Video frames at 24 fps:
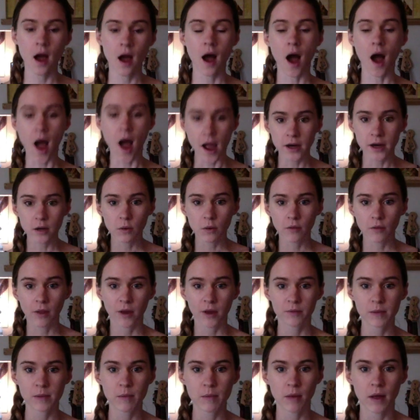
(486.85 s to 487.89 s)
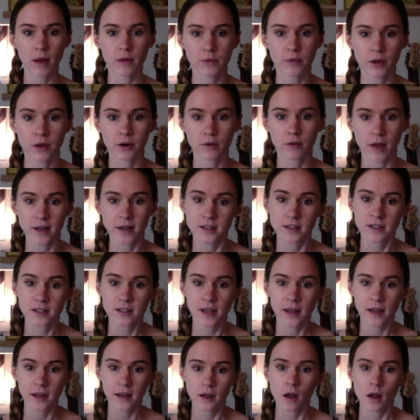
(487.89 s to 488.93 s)
I know a lot of people out there like to
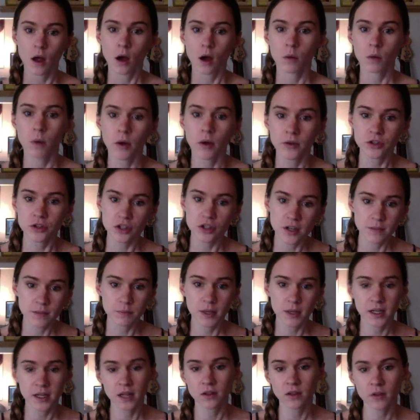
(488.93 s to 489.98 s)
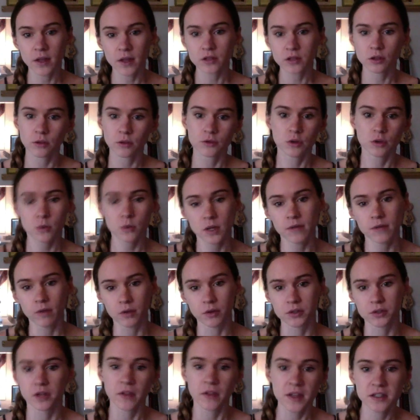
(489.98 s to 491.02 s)
say, well, it's just picking the lesser of two
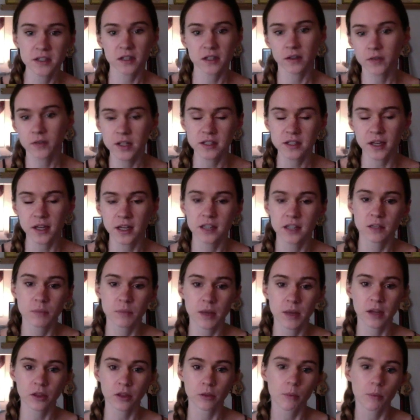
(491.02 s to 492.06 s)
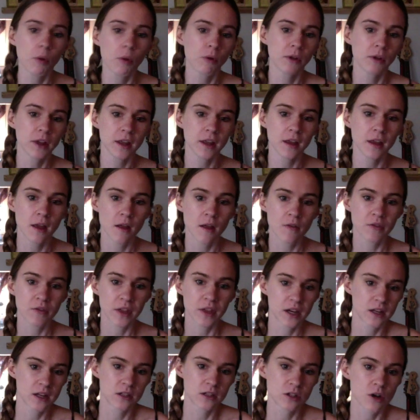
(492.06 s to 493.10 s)
evils. At least I get to pick the bully that
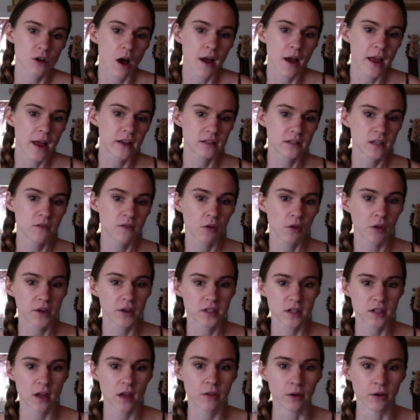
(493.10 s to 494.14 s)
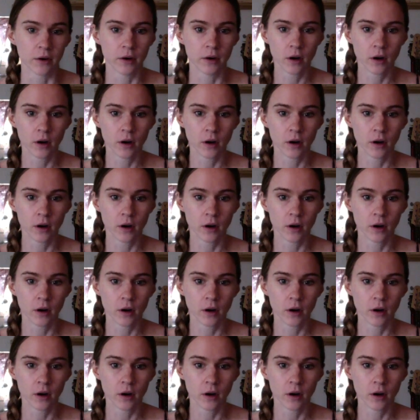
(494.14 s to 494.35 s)
is not as evil as the other.